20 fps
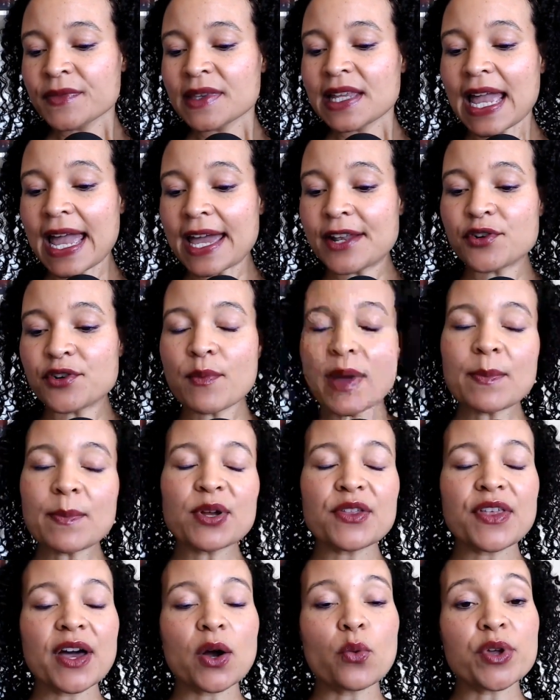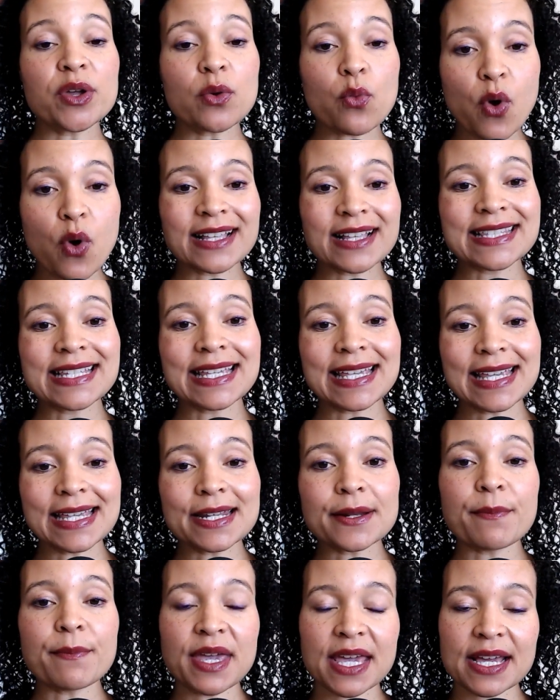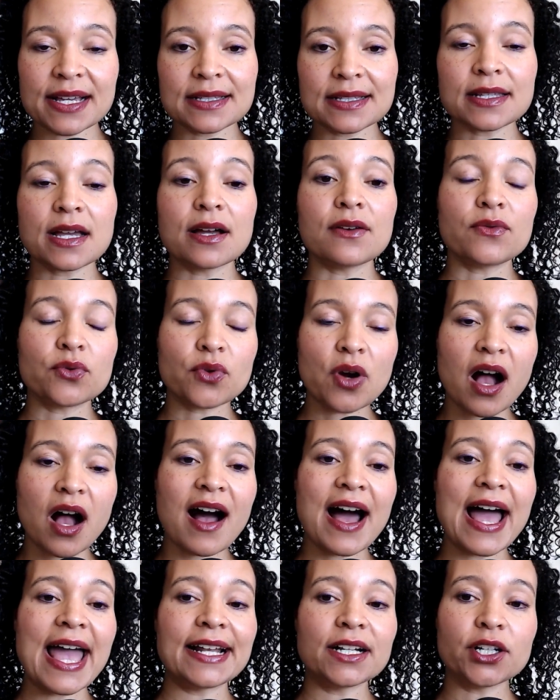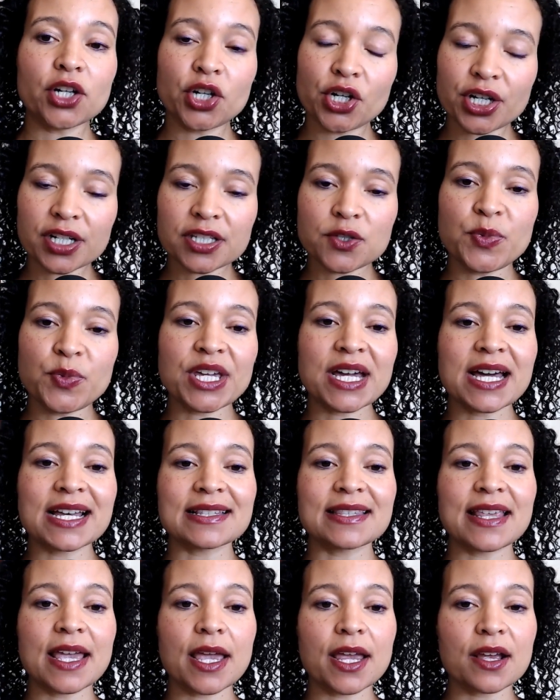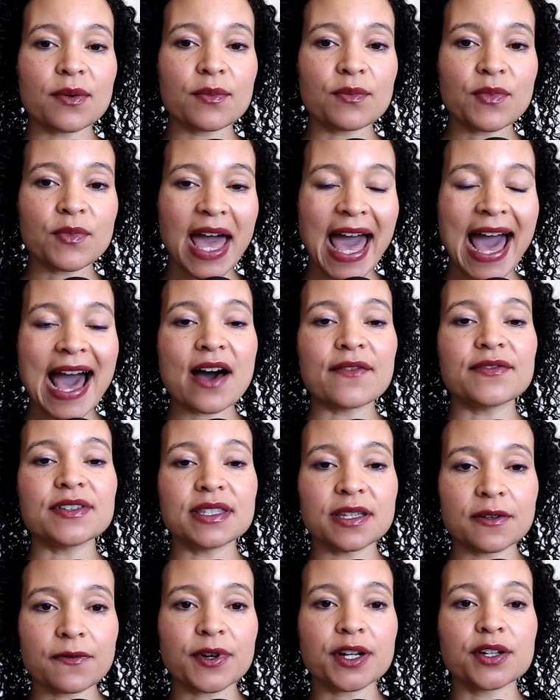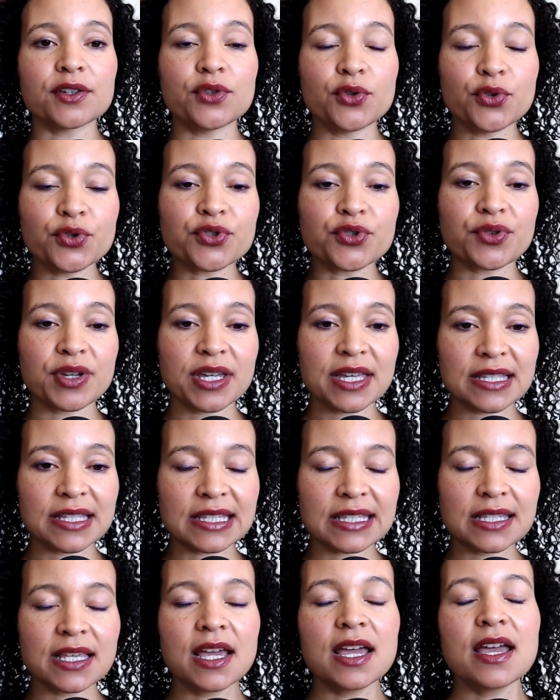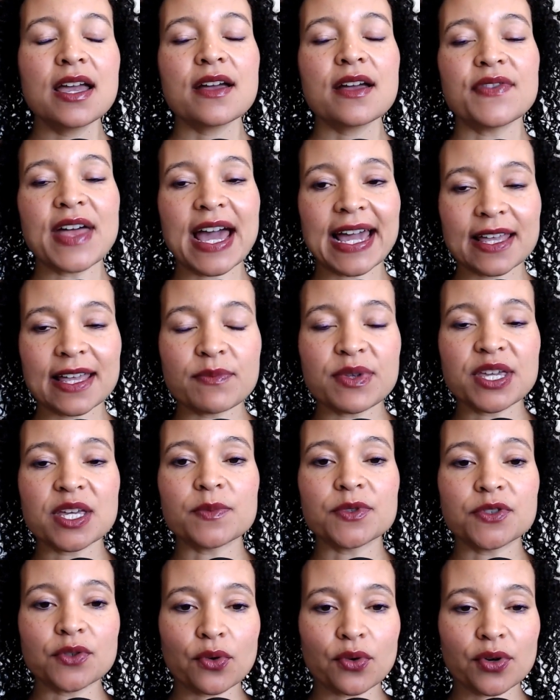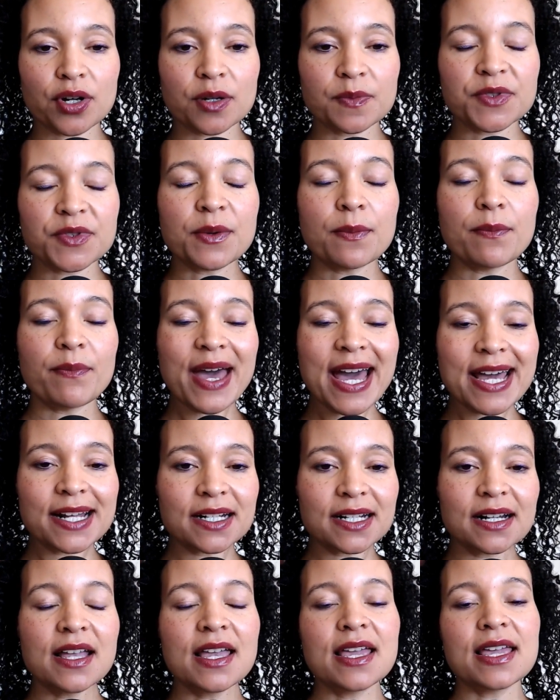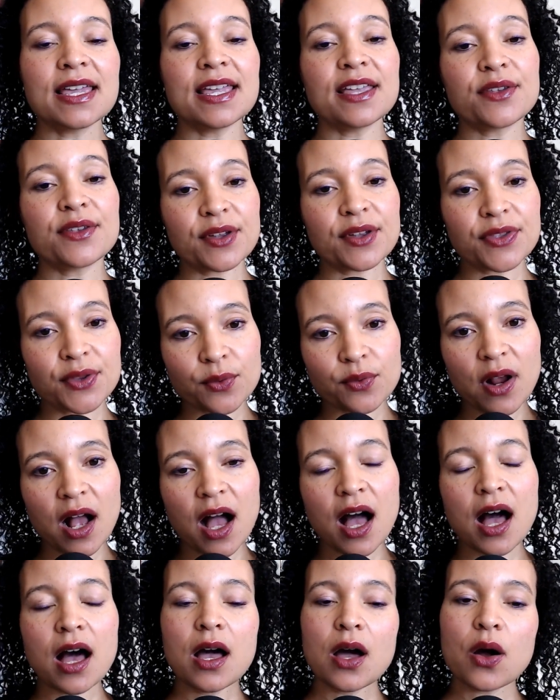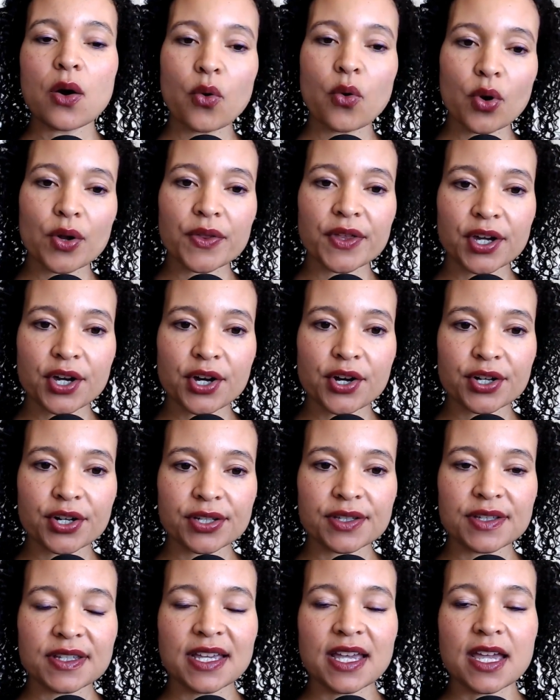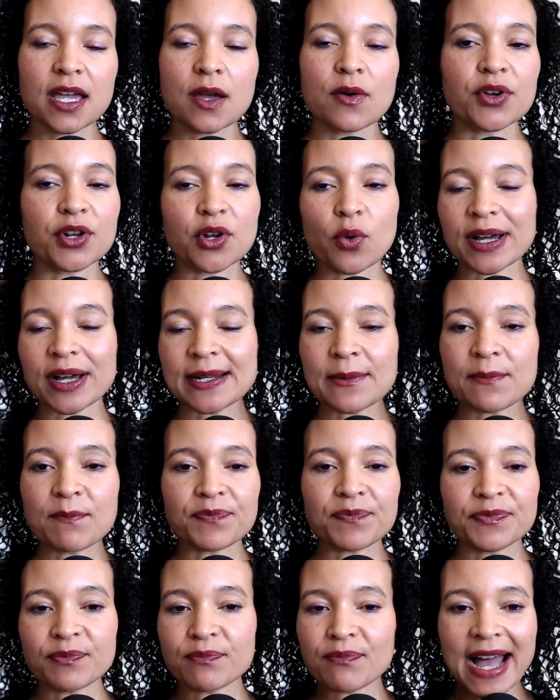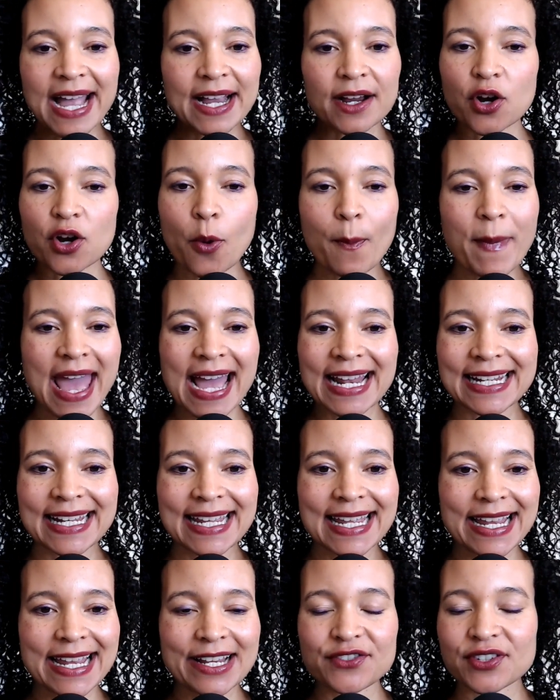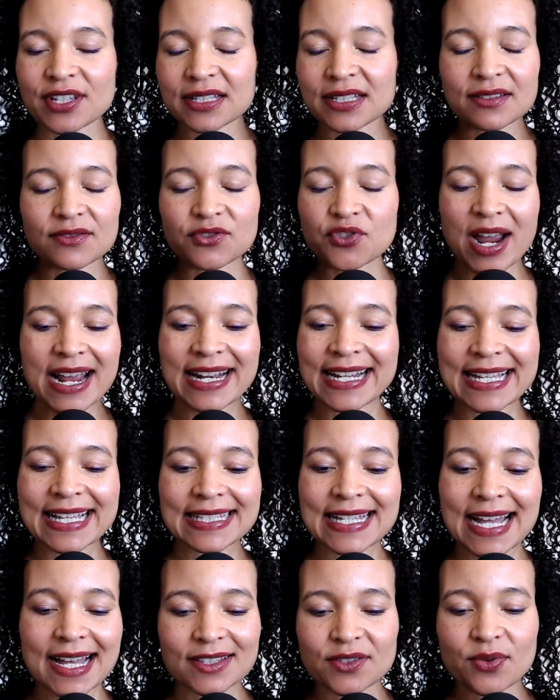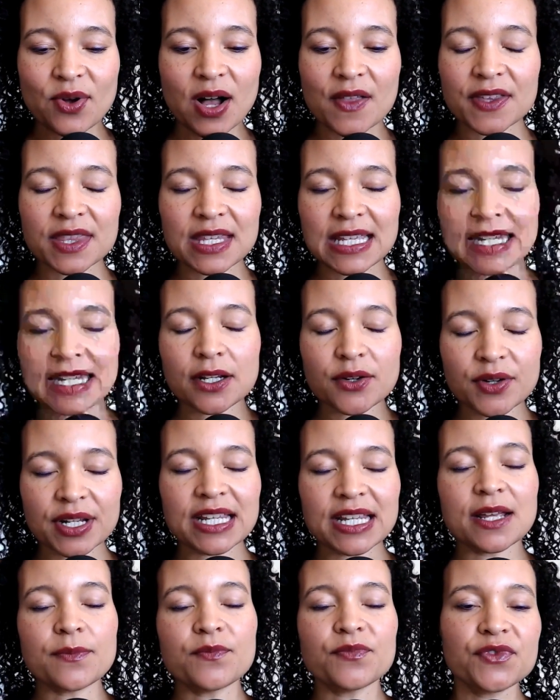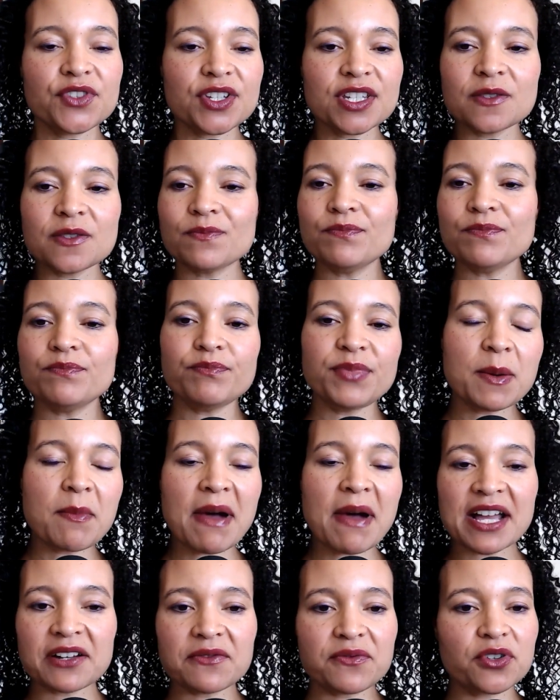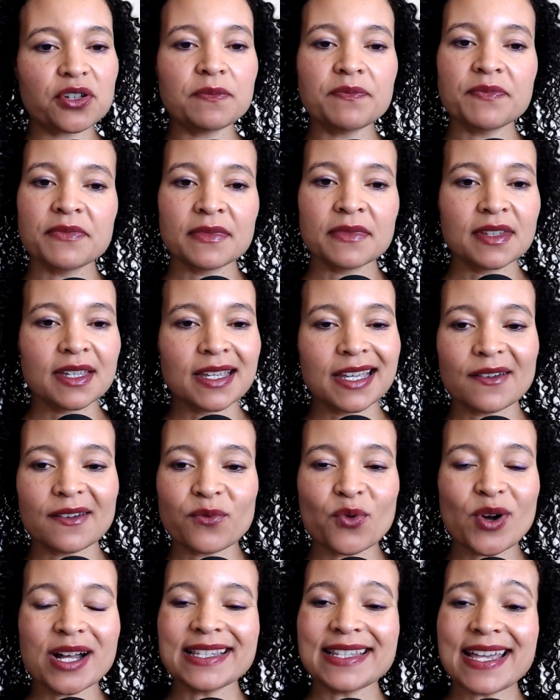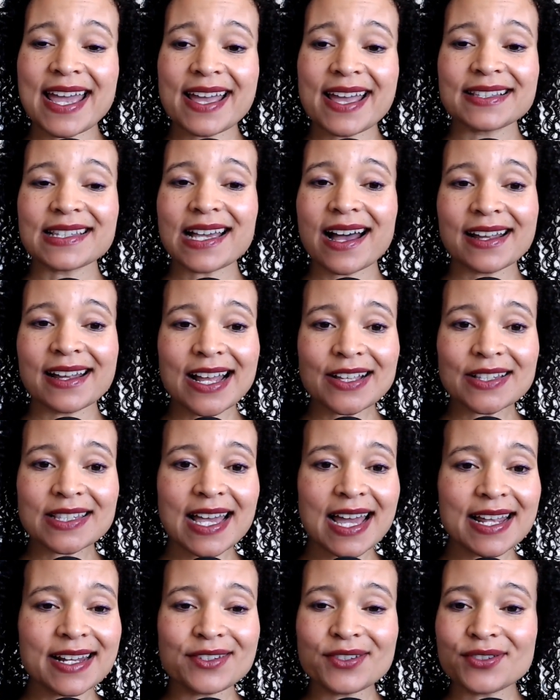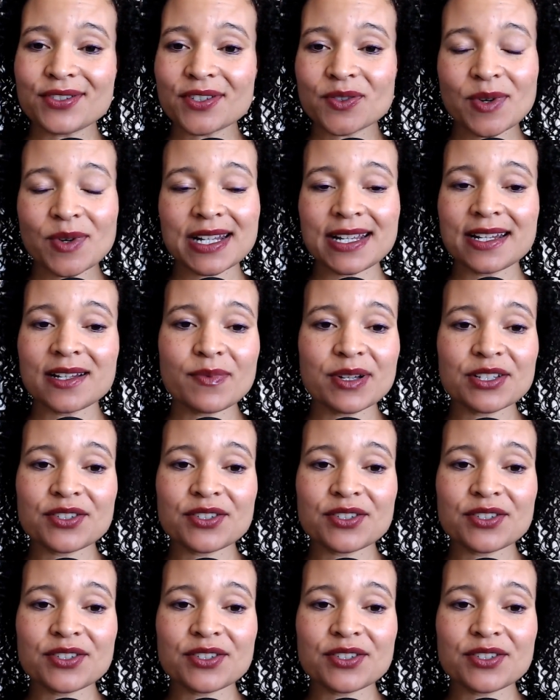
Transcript: And remember that we want to eat a mix of raw and cooked because they have different nutrients that can be absorbed better either in the raw or the cooked. We don't want to micromanage and try to get down to all the nitty gritty. Just be mindful. If one day it's hot outside and you just want to eat a bunch of